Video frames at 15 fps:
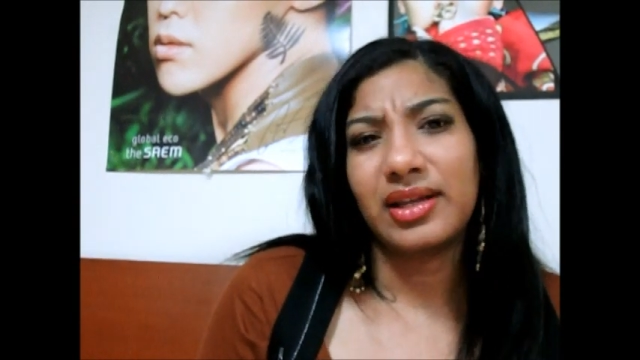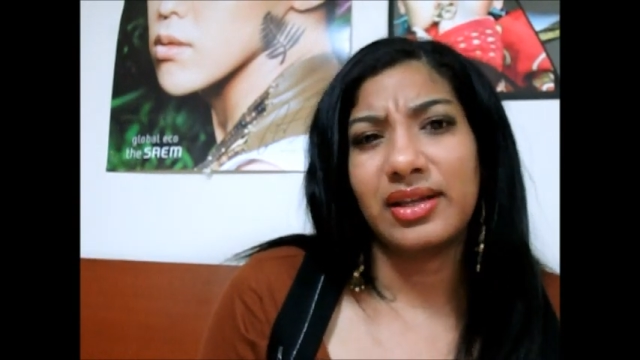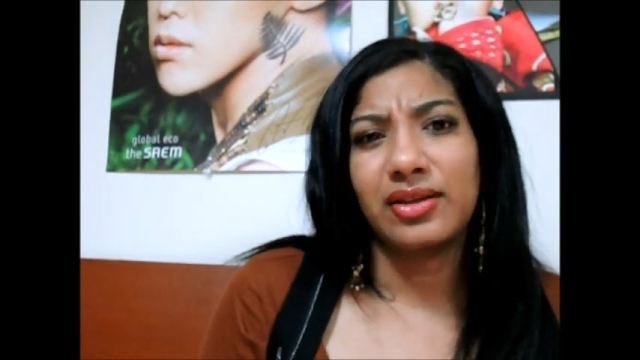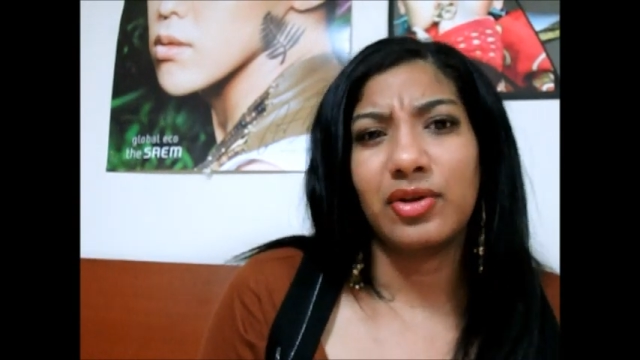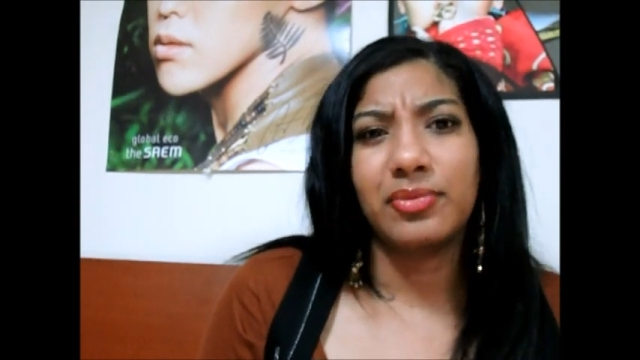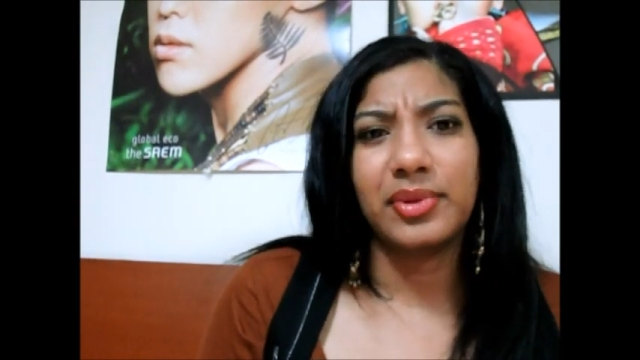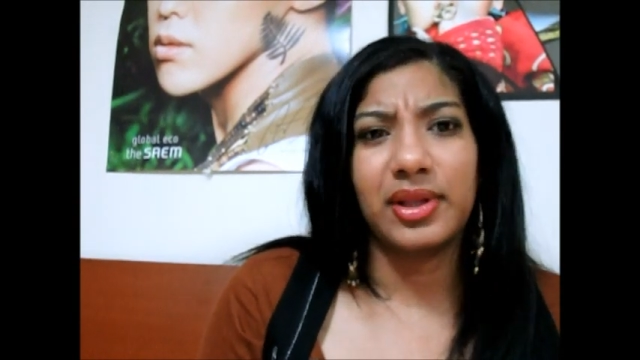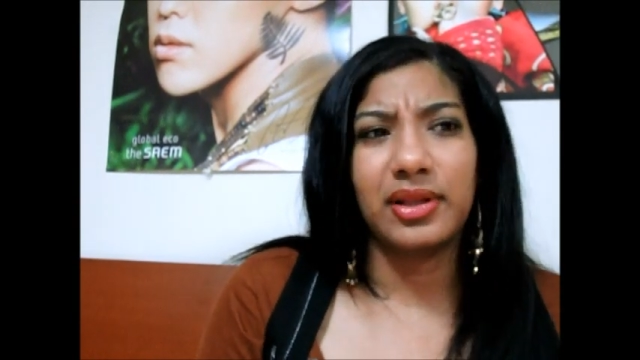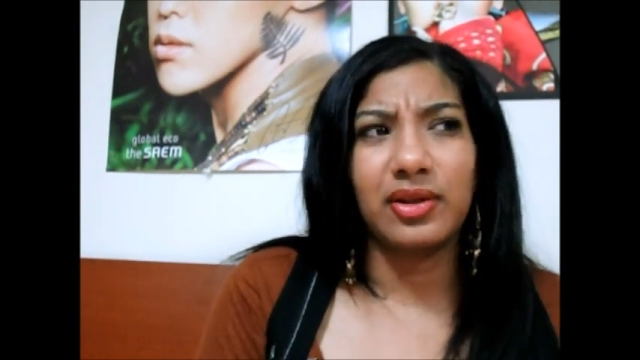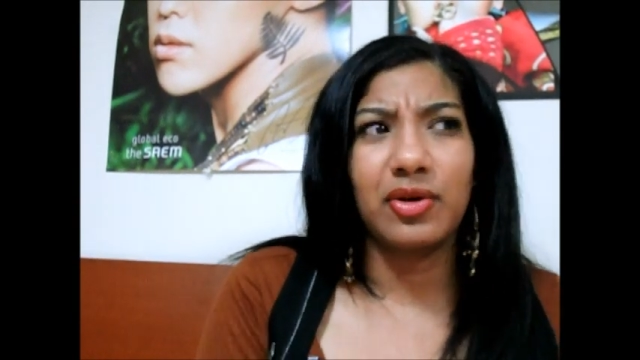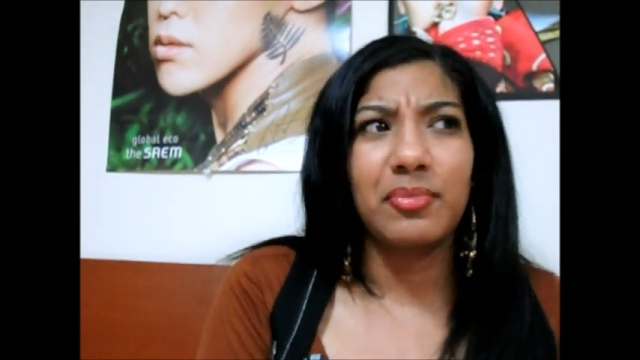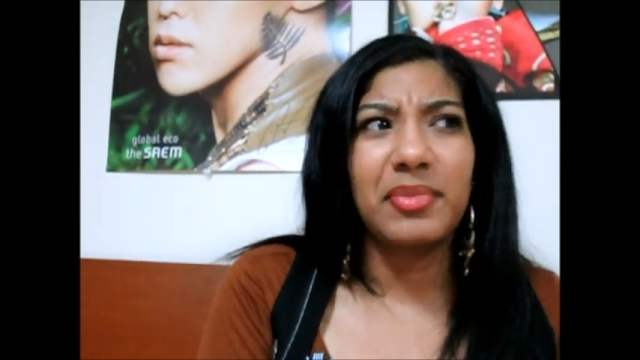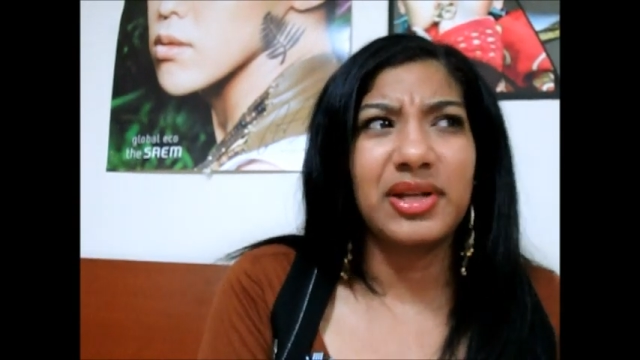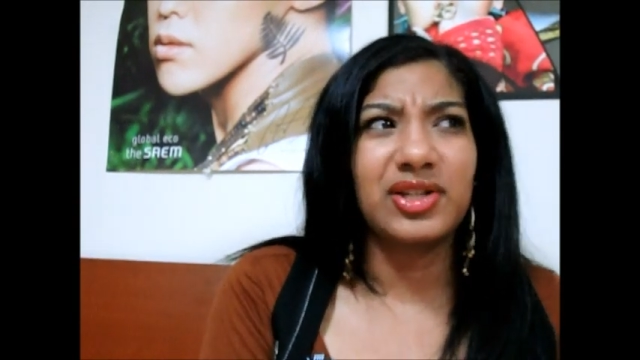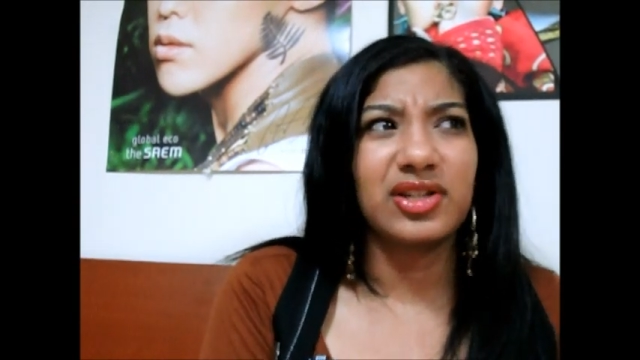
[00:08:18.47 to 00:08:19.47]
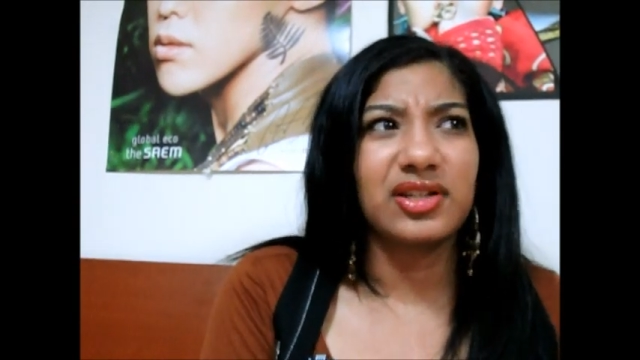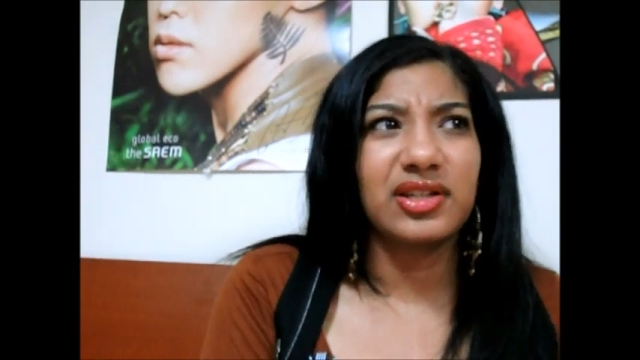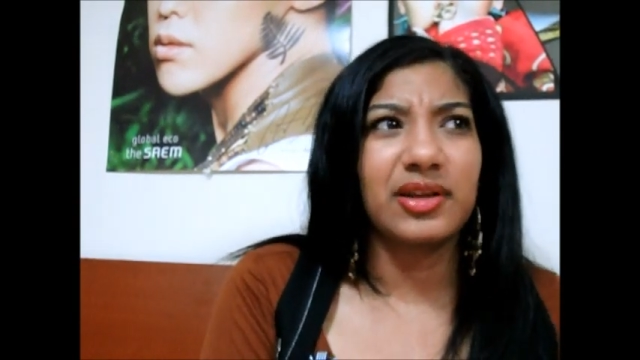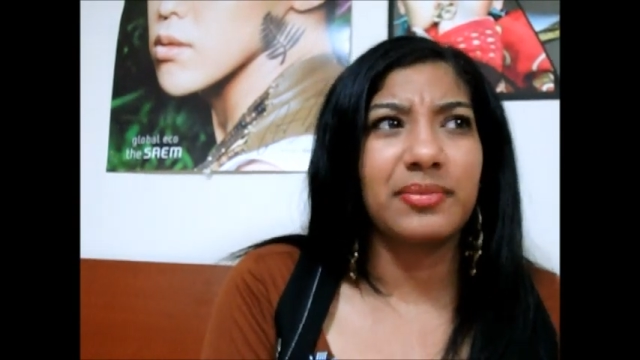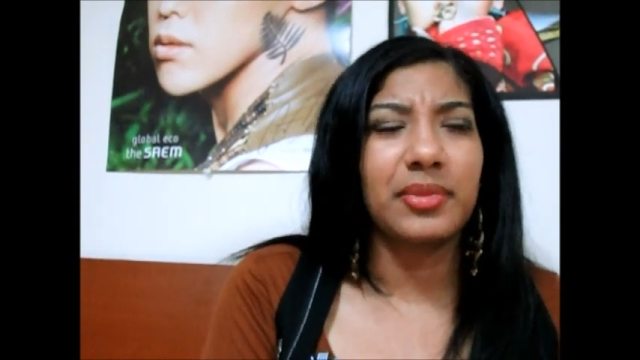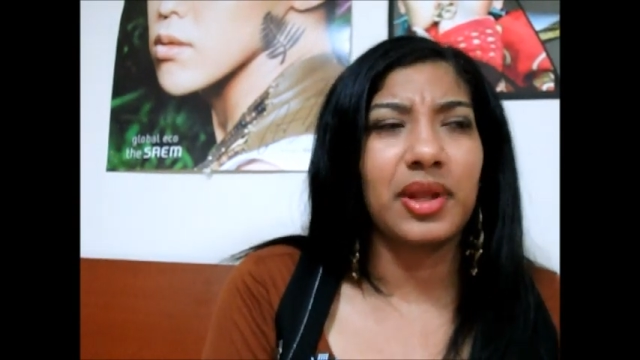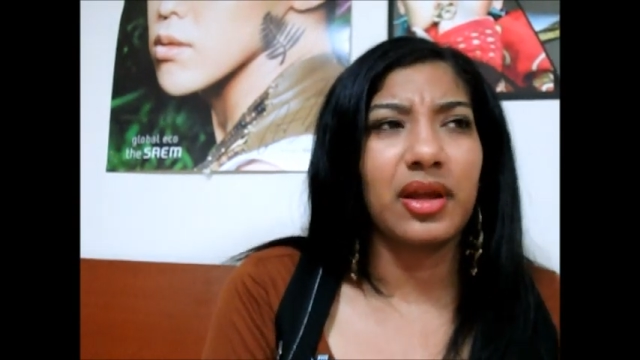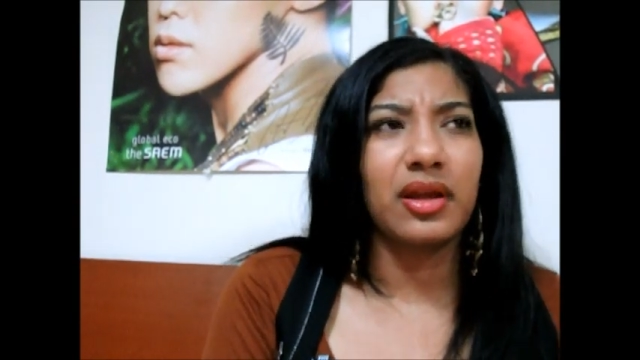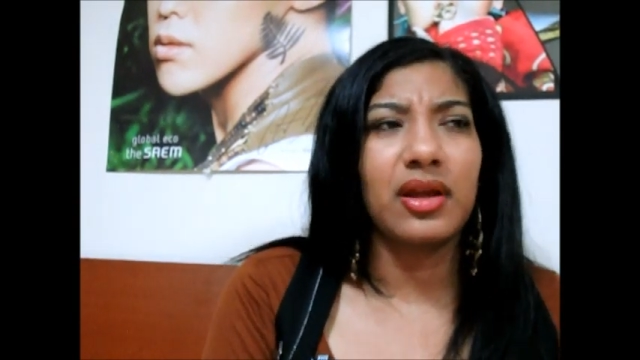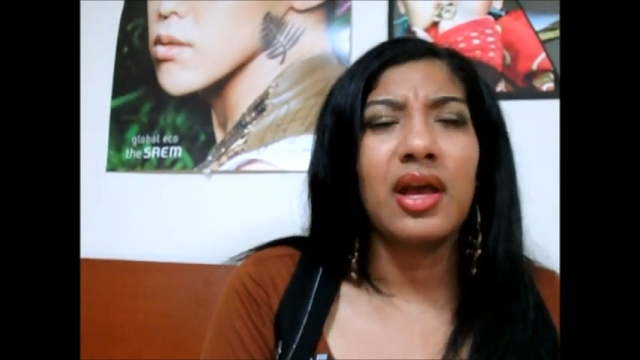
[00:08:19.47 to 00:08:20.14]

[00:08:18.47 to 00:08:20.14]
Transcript: like they'll, be, they'll mention something.